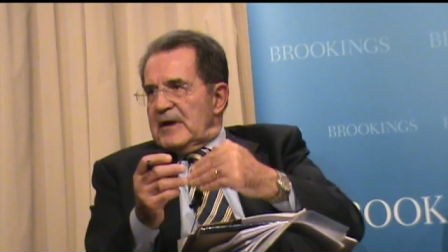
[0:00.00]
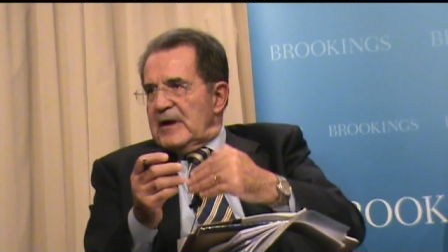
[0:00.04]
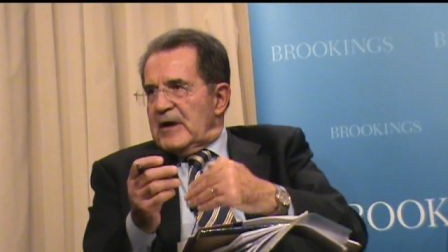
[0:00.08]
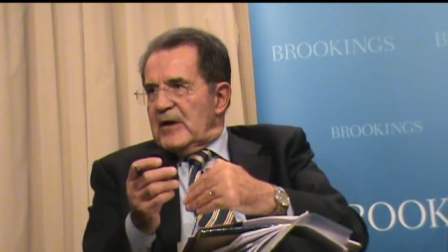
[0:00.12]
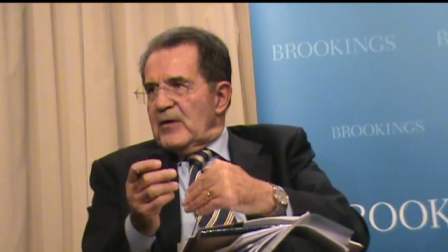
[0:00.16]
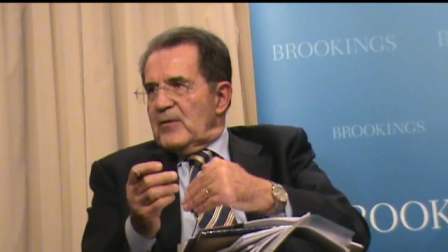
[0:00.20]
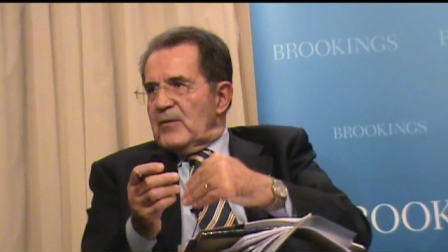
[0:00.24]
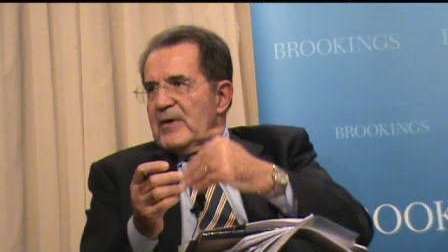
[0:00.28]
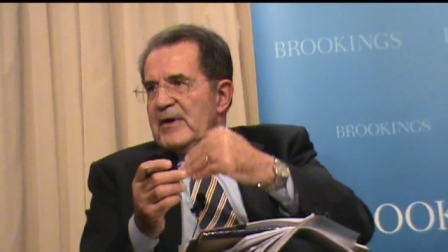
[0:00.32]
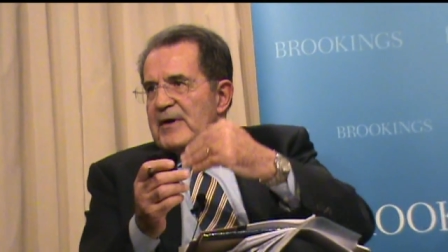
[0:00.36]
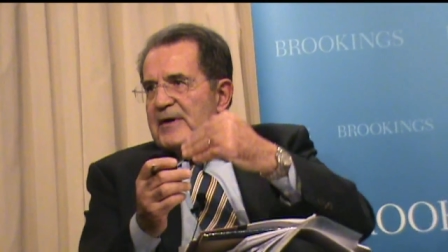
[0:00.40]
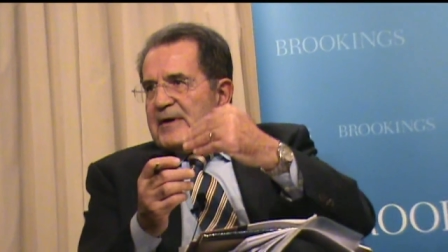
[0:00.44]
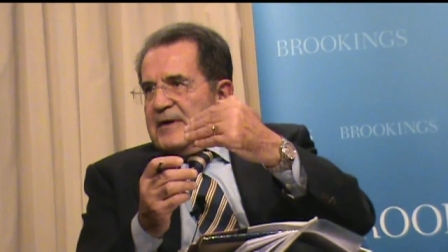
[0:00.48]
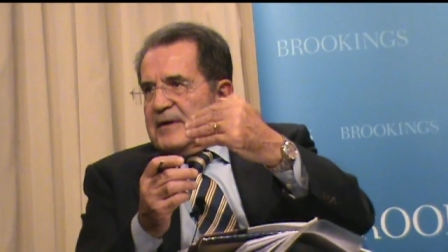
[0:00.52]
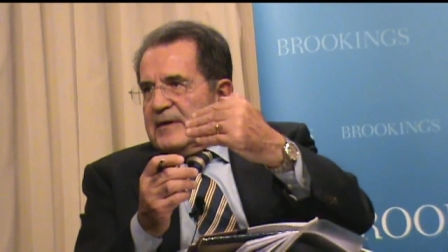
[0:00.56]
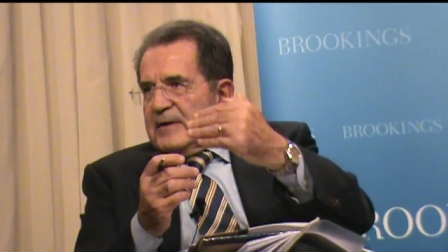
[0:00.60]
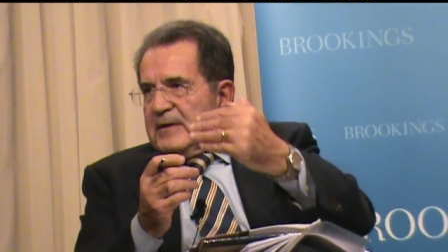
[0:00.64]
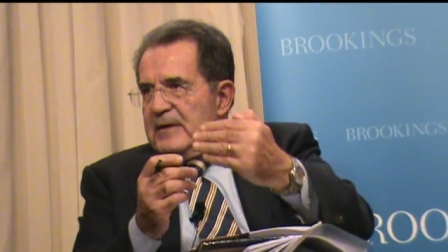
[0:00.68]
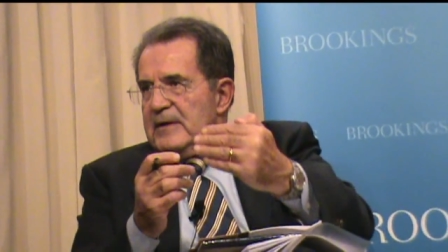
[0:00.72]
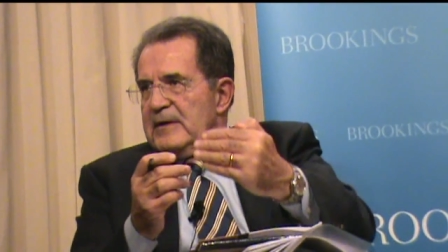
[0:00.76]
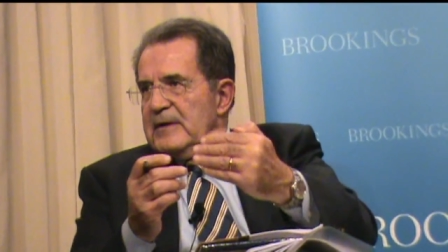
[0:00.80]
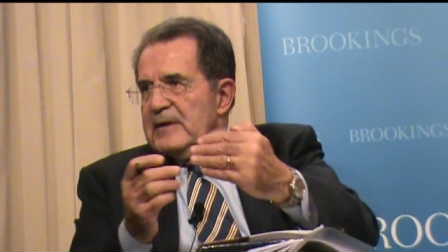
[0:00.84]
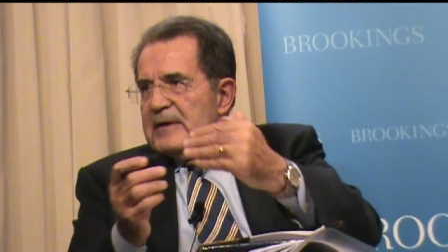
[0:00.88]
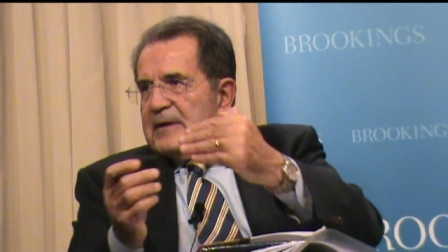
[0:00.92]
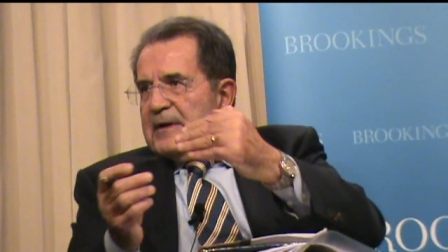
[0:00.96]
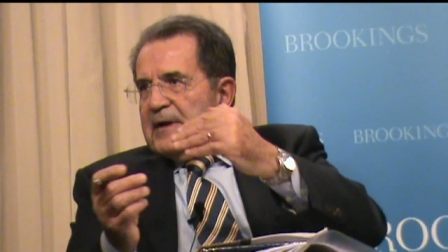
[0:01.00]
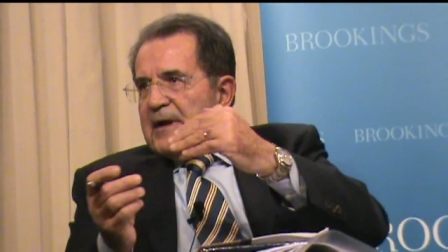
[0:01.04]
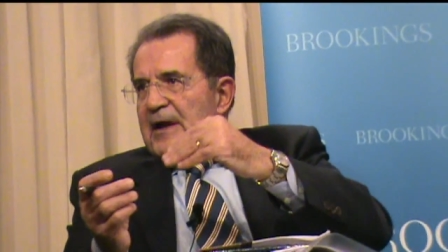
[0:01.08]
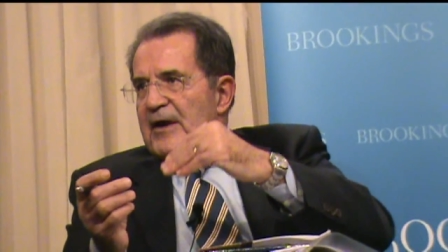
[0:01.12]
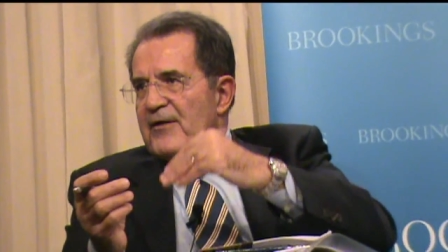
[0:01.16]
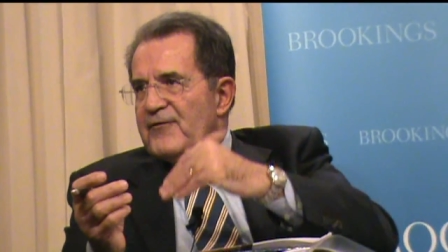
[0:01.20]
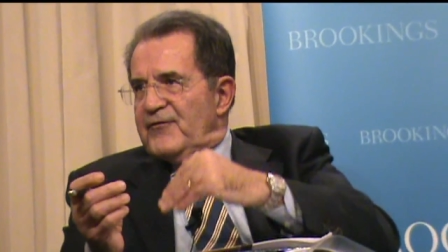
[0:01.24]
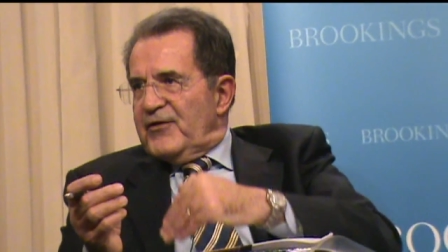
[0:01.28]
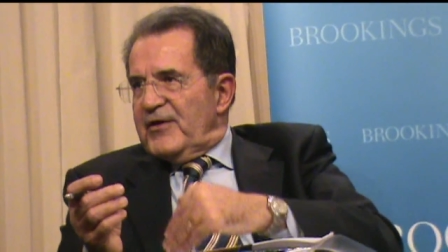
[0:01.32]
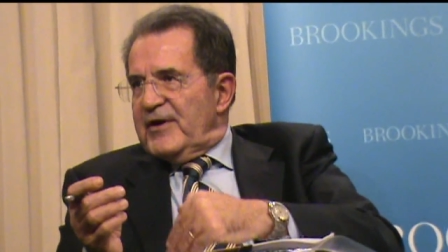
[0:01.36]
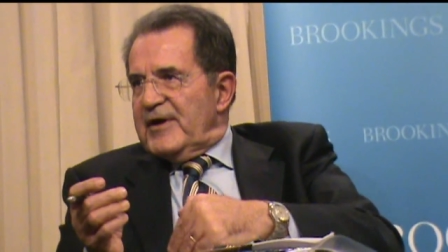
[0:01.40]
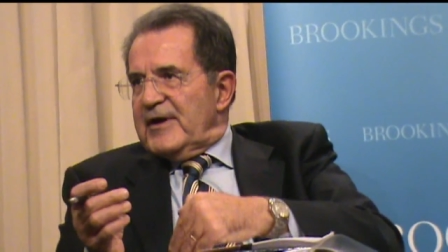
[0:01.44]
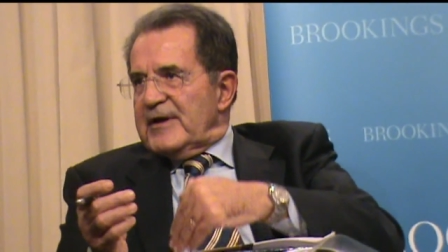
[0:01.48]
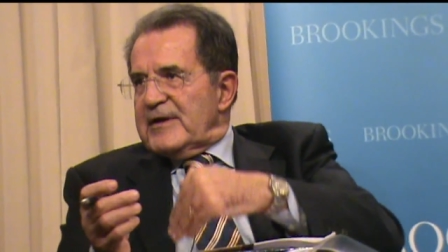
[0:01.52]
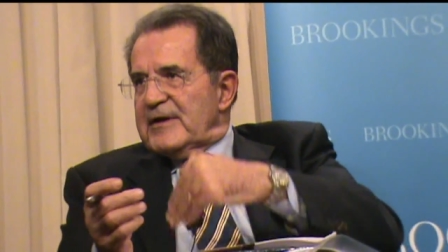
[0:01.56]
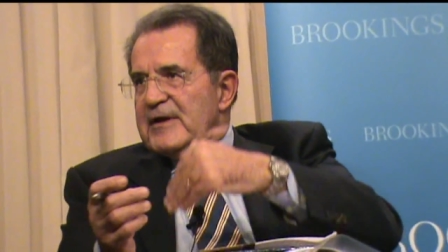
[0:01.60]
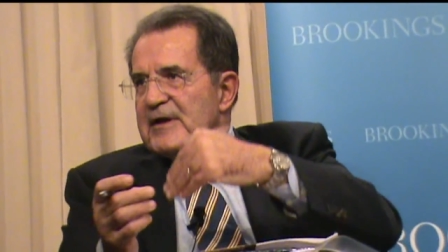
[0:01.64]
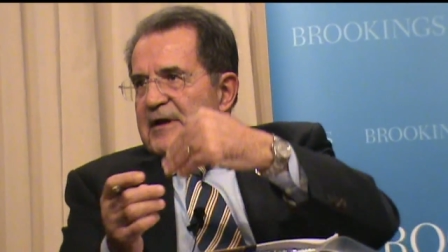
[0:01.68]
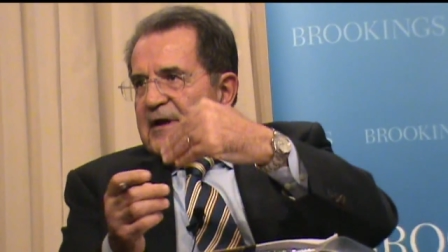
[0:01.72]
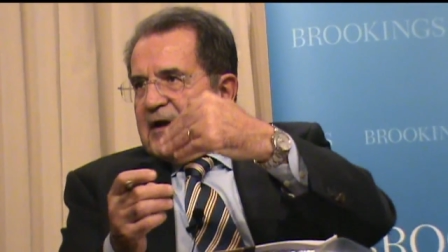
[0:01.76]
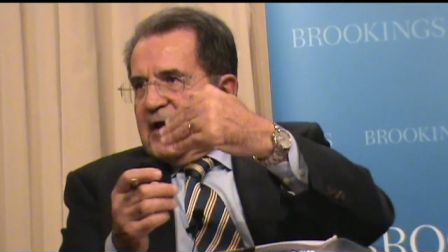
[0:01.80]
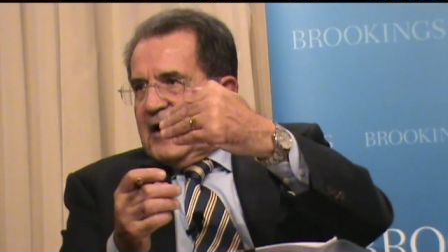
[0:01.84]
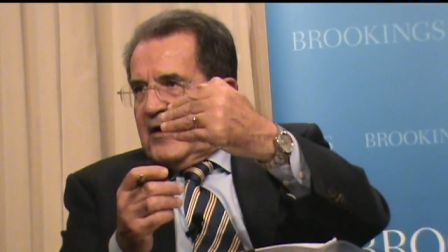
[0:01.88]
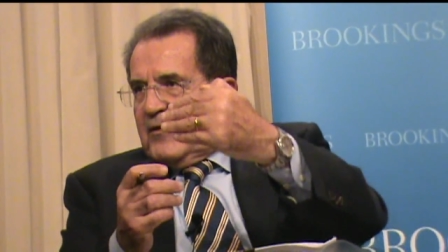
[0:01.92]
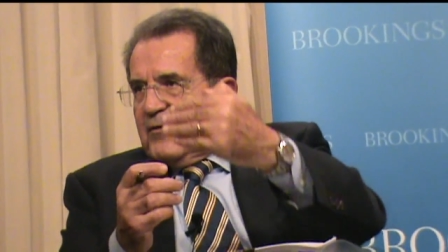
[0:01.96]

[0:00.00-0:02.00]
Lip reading: our affinity,